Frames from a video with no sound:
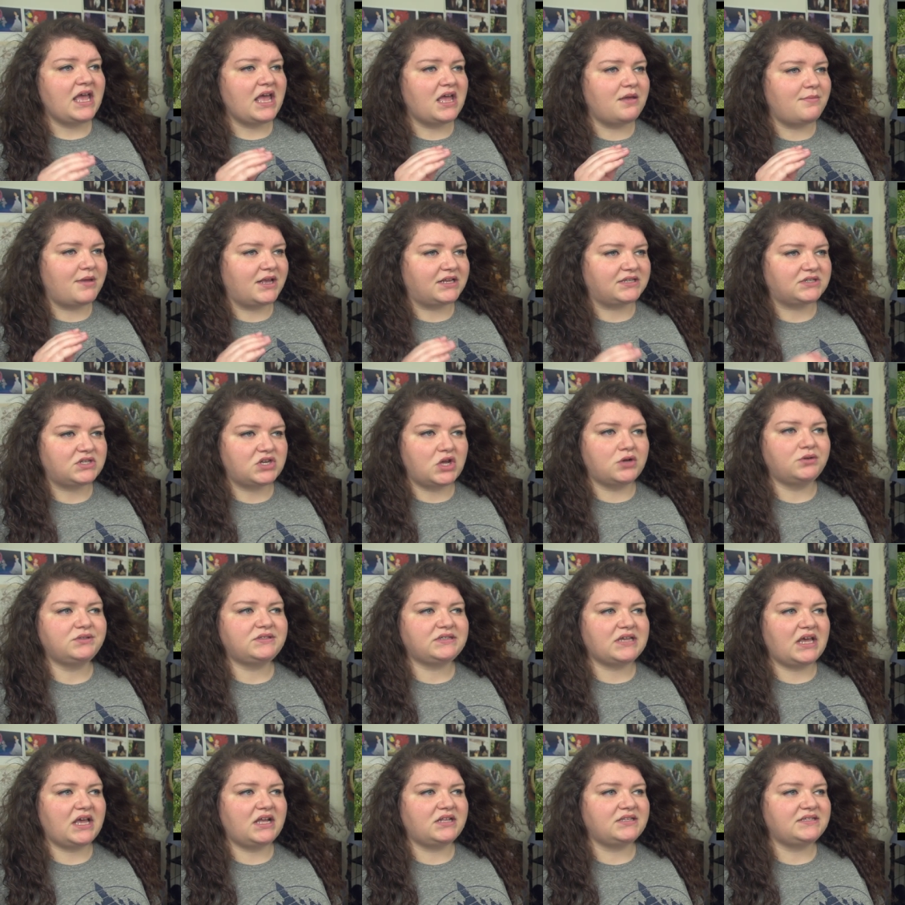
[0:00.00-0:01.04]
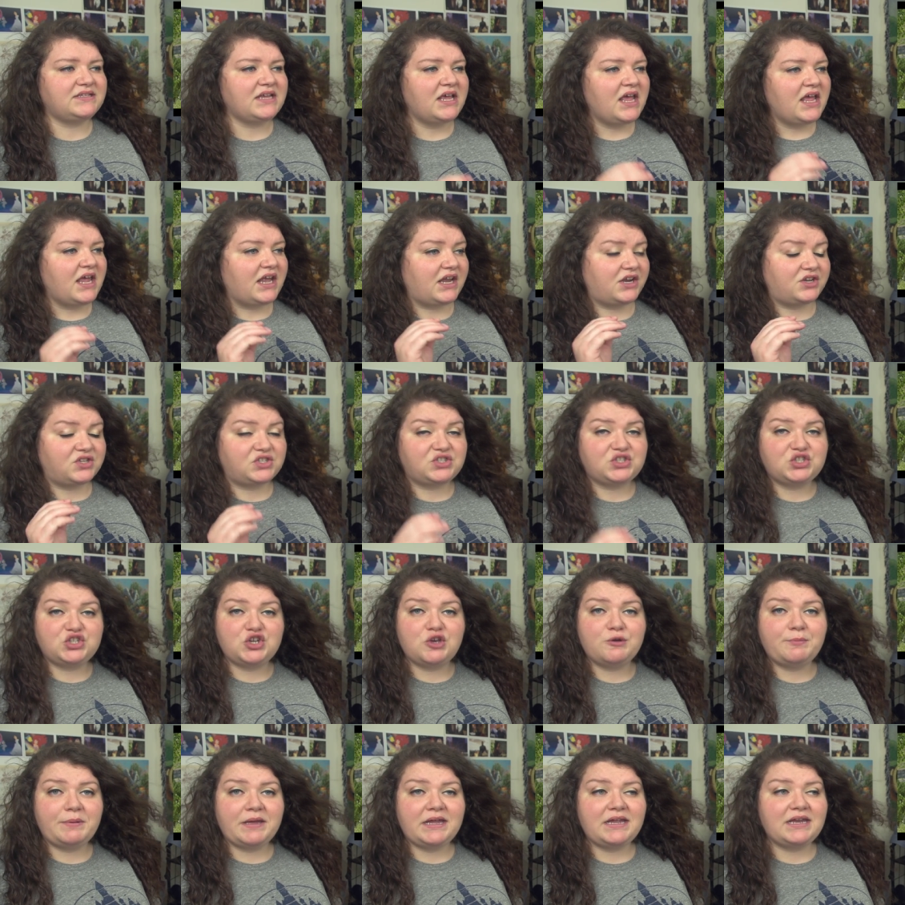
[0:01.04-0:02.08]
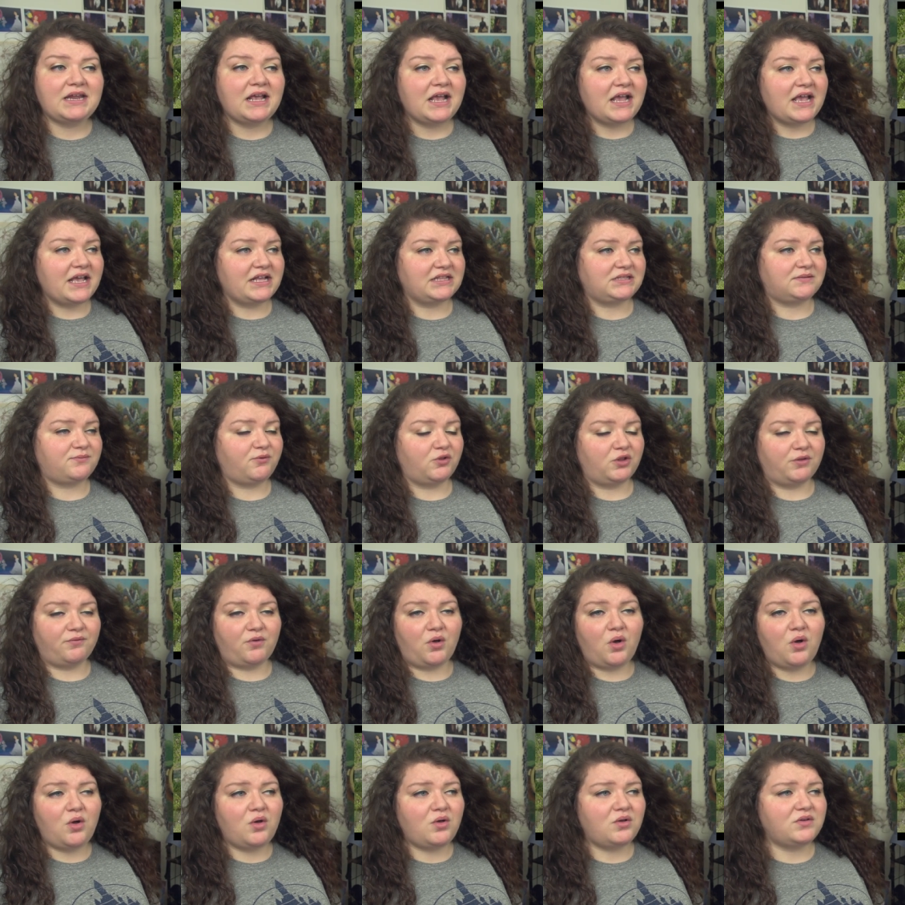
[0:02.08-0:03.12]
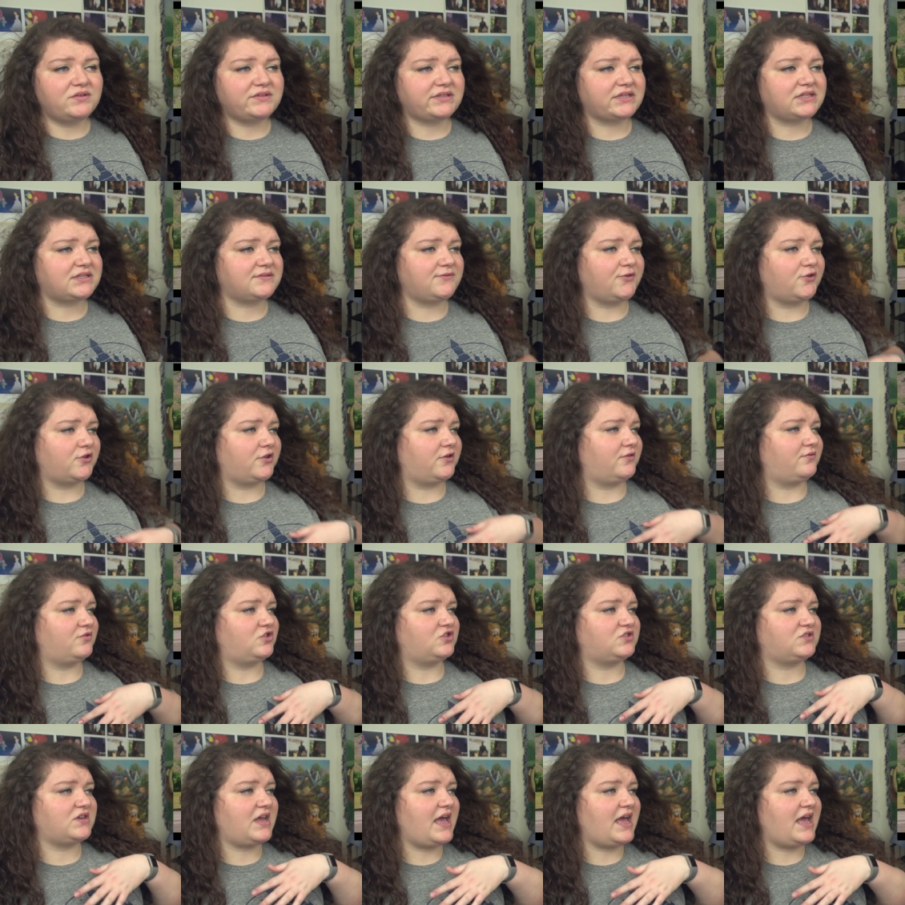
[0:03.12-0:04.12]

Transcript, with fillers: It makes no sense. It is stupid. It's full of holes. It's full of just